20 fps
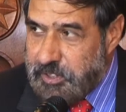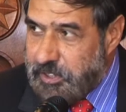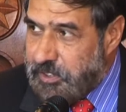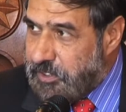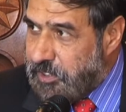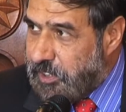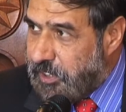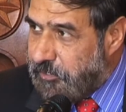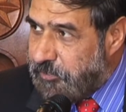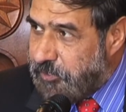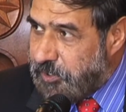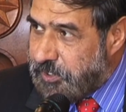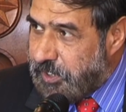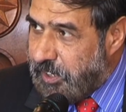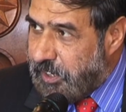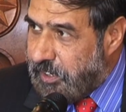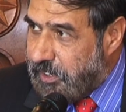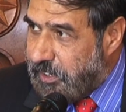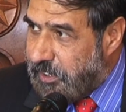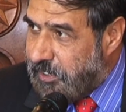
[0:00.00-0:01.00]
India for
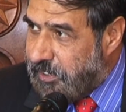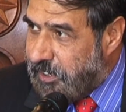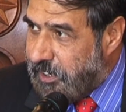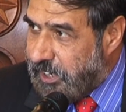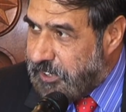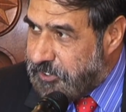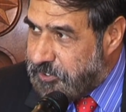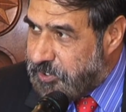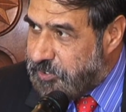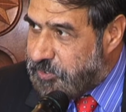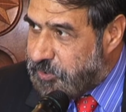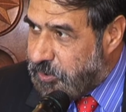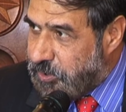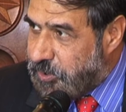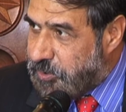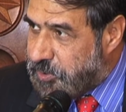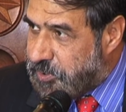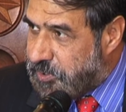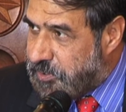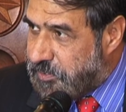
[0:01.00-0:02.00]
their IT
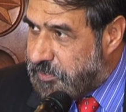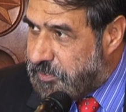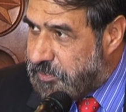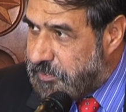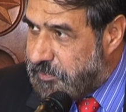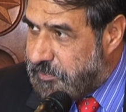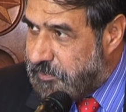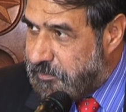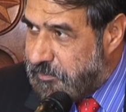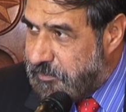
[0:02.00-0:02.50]
solutions.